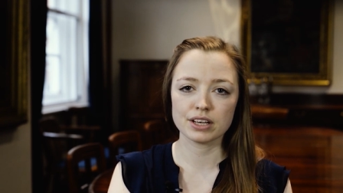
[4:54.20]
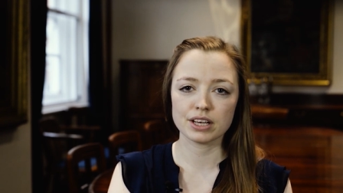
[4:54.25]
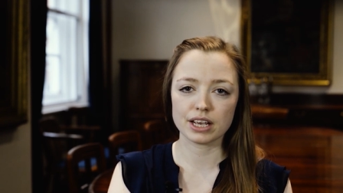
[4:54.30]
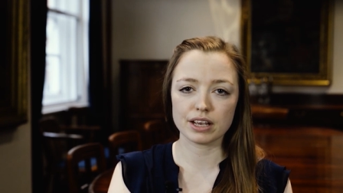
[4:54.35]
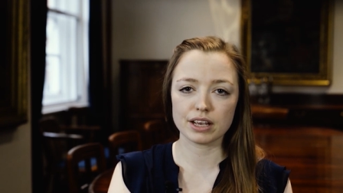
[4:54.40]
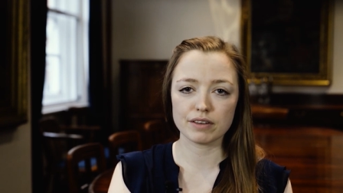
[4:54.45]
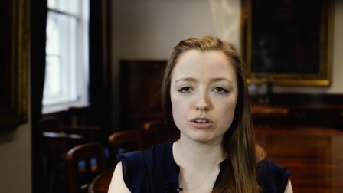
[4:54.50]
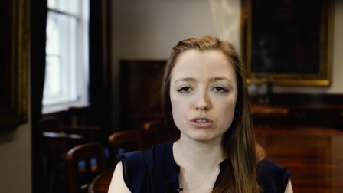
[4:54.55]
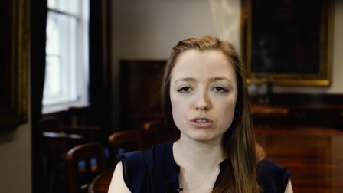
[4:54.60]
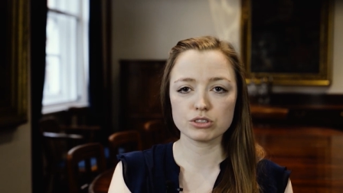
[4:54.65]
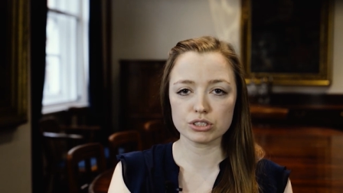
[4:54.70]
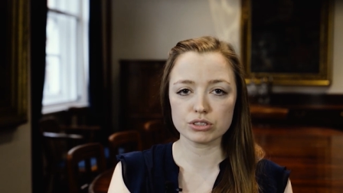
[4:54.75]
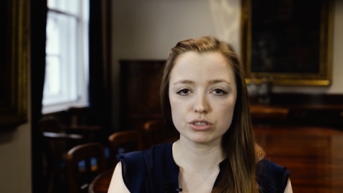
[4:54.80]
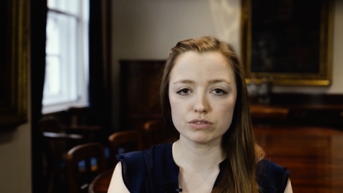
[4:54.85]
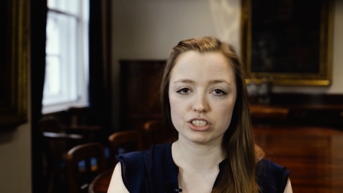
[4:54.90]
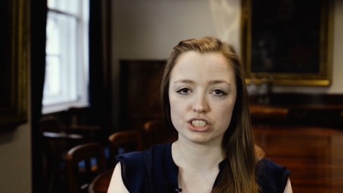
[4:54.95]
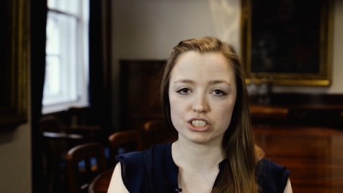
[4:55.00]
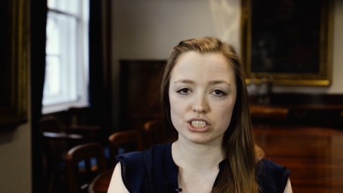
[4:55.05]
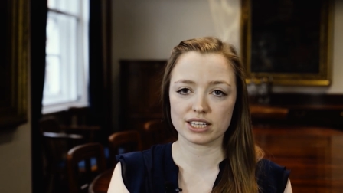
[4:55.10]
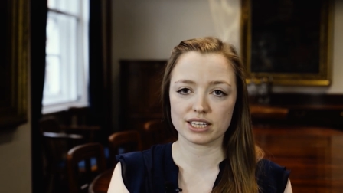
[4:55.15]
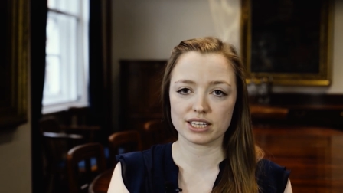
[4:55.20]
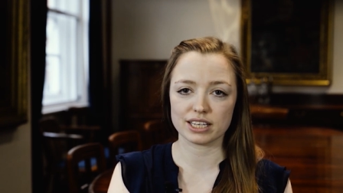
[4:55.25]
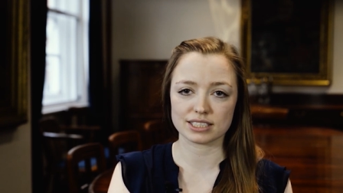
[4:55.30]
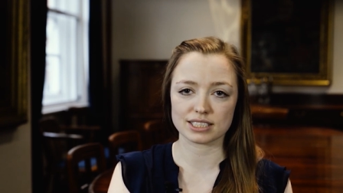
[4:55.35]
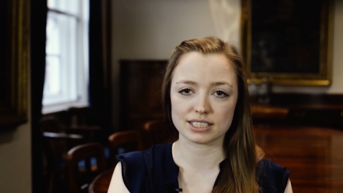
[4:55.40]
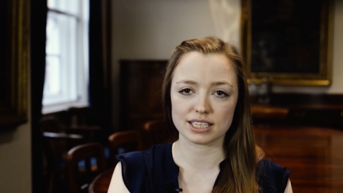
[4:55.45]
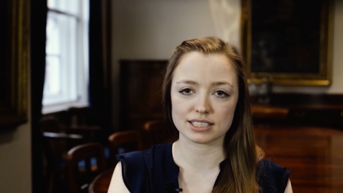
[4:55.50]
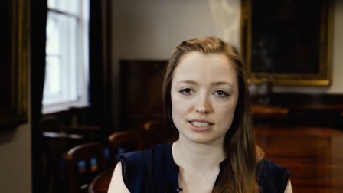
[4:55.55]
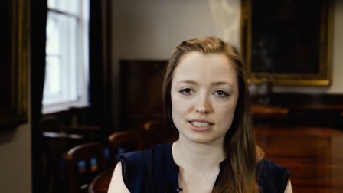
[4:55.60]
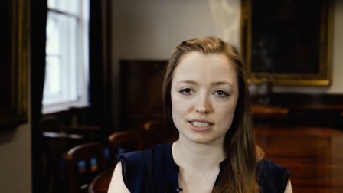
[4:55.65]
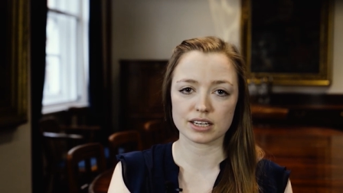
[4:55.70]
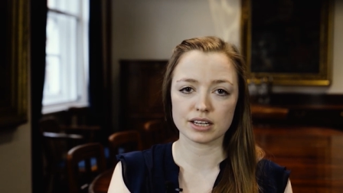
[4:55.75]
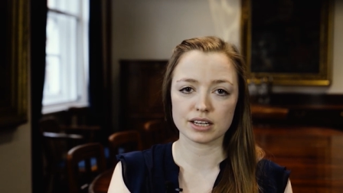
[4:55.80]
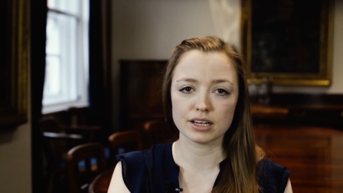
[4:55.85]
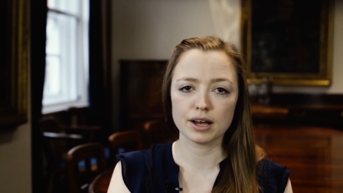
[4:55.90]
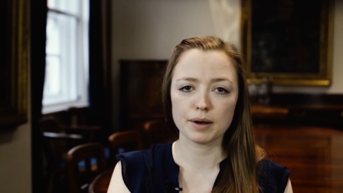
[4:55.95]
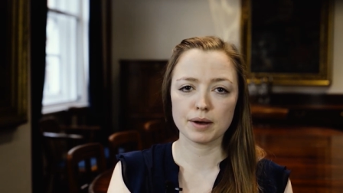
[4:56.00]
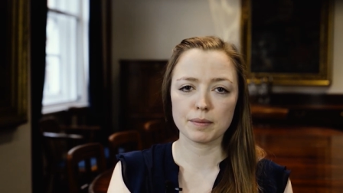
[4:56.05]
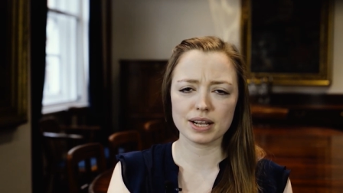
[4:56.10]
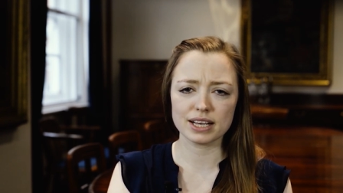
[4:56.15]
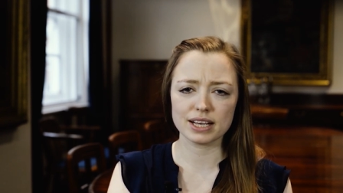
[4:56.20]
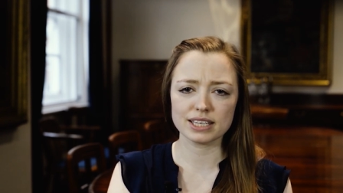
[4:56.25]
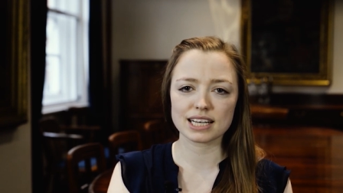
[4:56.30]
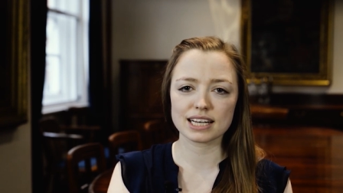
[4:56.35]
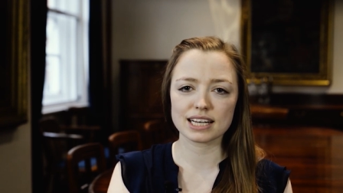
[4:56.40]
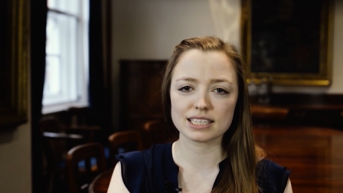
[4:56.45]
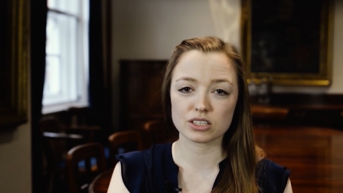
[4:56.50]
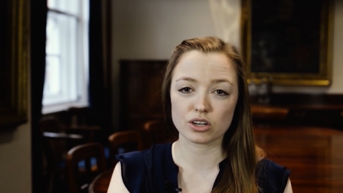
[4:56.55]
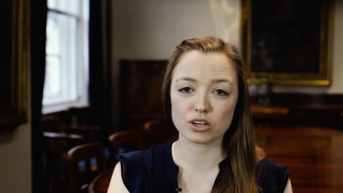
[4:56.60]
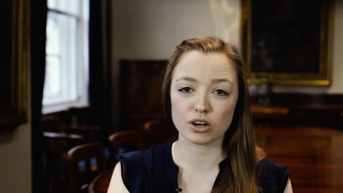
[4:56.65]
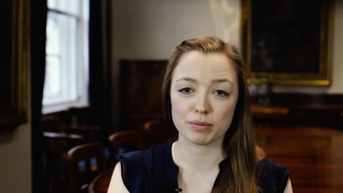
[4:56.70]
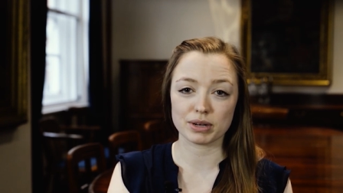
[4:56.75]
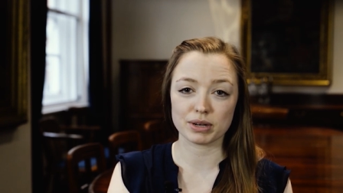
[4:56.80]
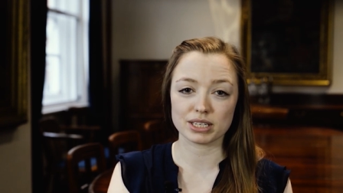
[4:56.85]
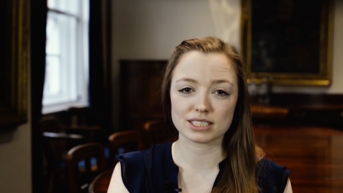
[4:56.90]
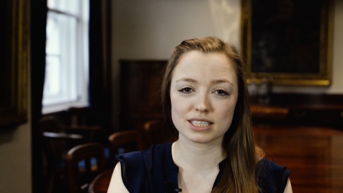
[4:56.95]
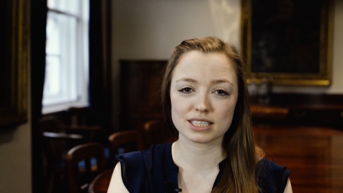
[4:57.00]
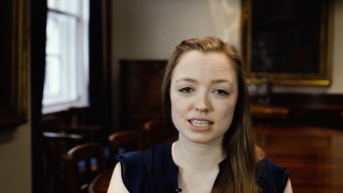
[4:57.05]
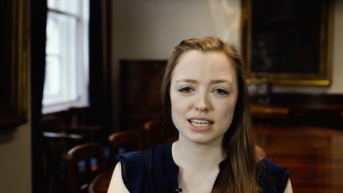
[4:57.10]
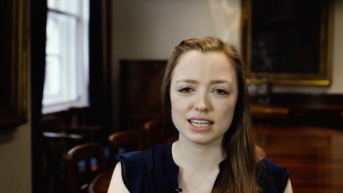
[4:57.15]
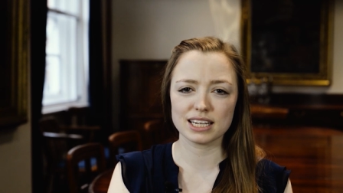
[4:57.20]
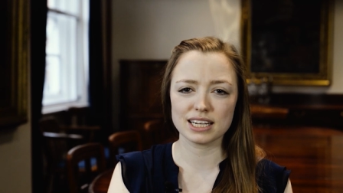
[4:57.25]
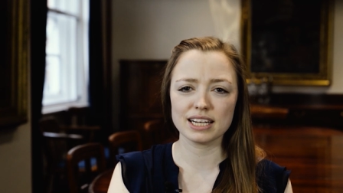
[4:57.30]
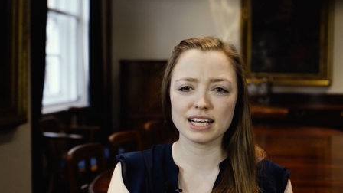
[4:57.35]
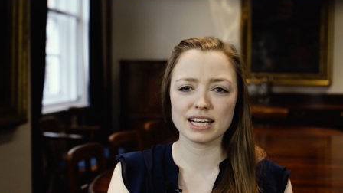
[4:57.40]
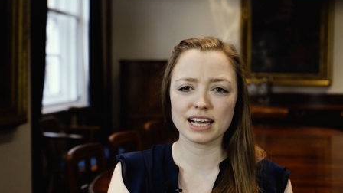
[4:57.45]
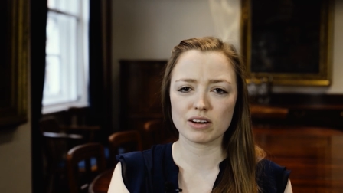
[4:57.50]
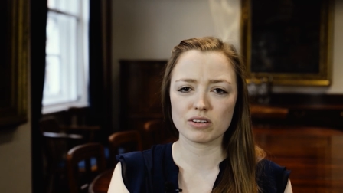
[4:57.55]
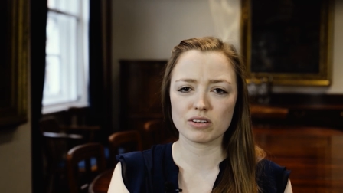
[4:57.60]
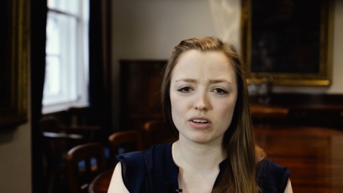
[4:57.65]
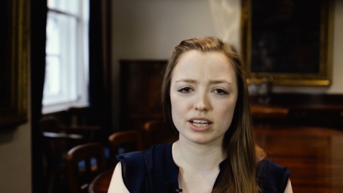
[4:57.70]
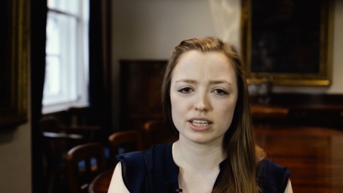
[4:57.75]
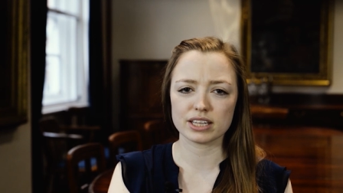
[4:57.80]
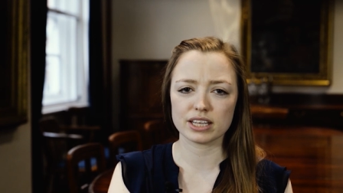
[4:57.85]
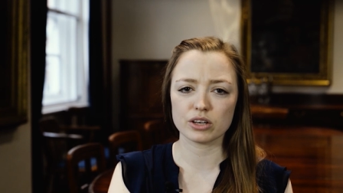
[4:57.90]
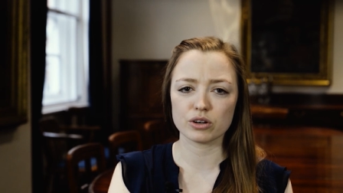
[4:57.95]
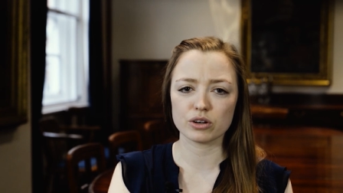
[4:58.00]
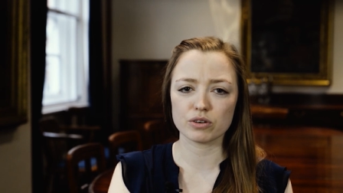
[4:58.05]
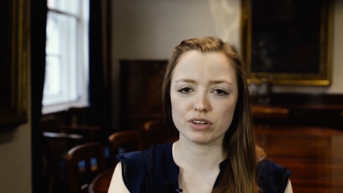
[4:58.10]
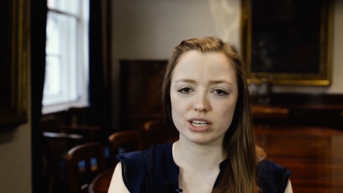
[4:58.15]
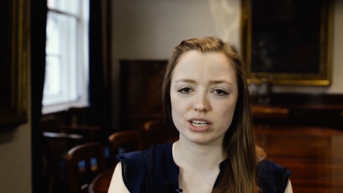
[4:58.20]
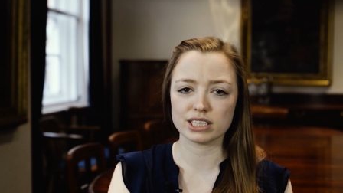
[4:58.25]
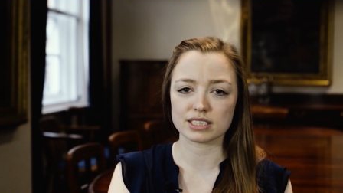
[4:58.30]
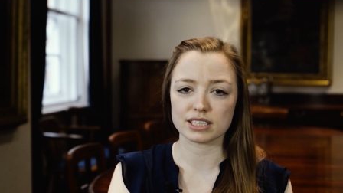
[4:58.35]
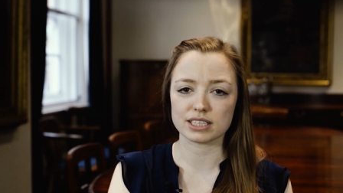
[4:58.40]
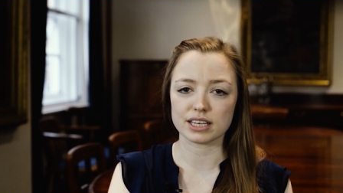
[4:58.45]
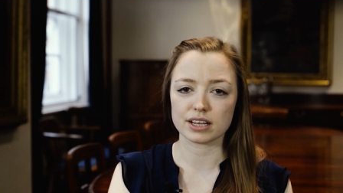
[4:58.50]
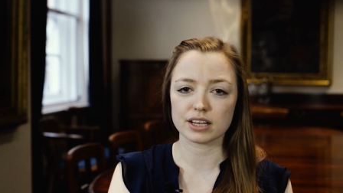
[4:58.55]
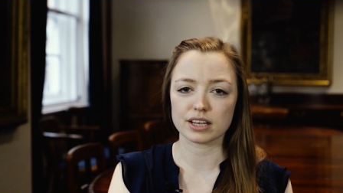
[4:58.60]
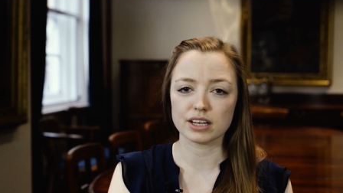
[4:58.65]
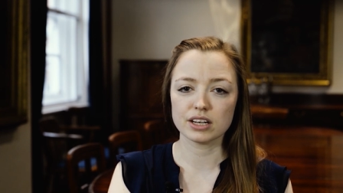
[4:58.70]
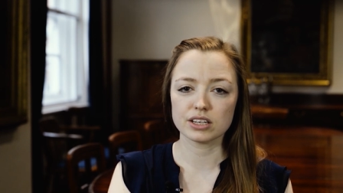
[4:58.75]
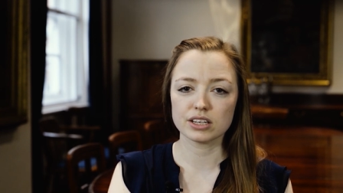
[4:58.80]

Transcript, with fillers: If you do reject the assessor, please add a comment clearly outlining your reasoning